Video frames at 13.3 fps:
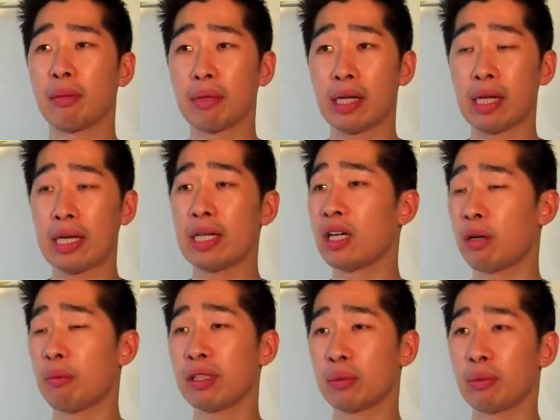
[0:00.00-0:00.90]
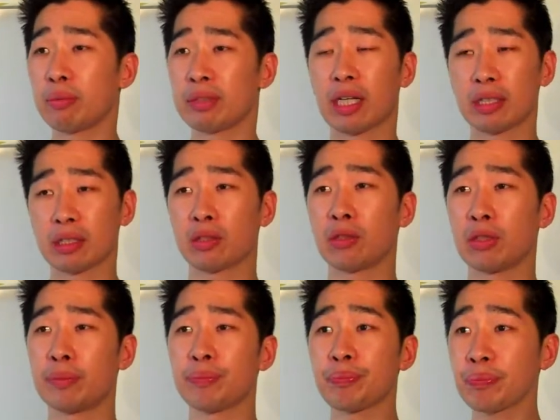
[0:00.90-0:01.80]
up, an e commerce website
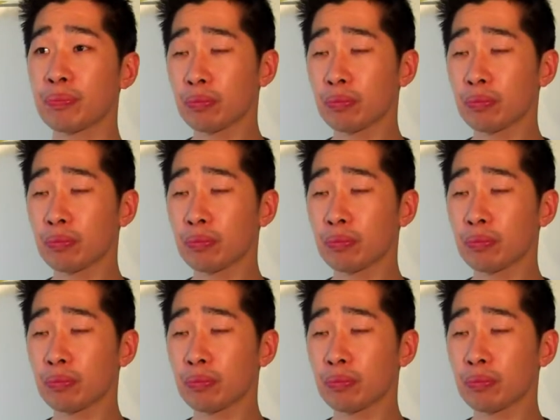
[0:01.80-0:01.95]
store,